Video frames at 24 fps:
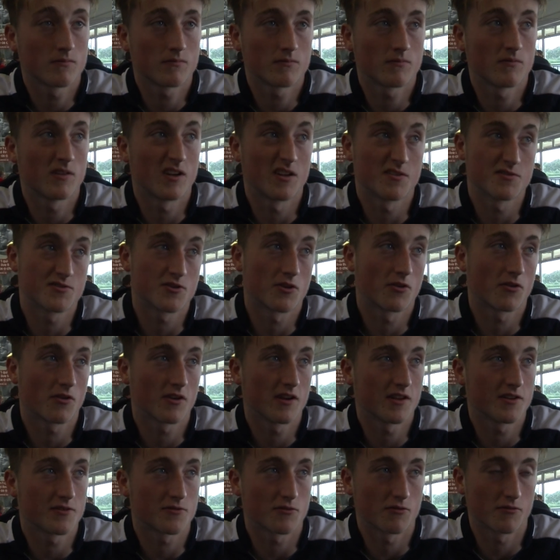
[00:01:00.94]
When I was younger,
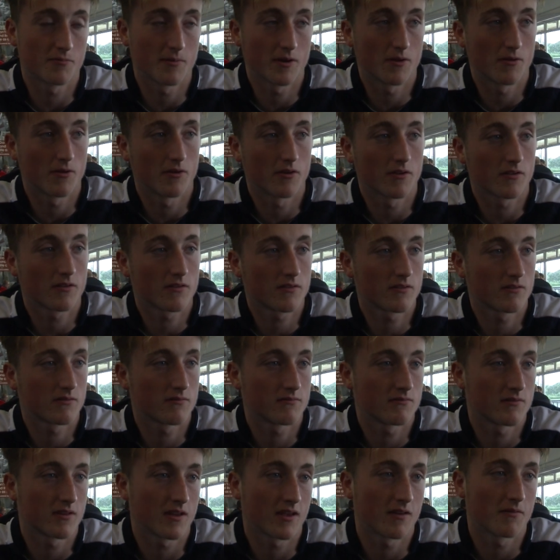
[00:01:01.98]
they drove me around
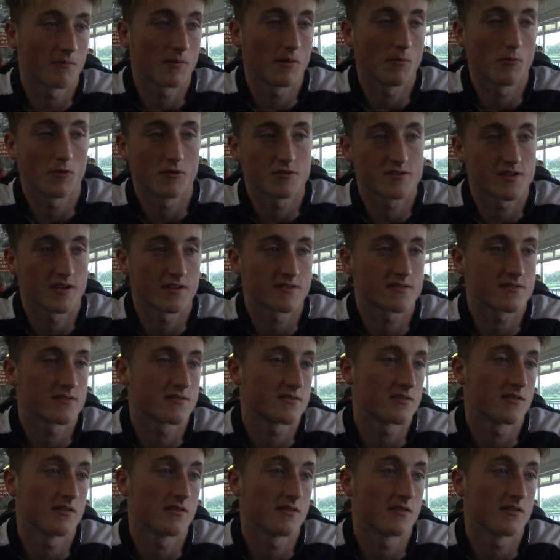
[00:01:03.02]
to give me more chances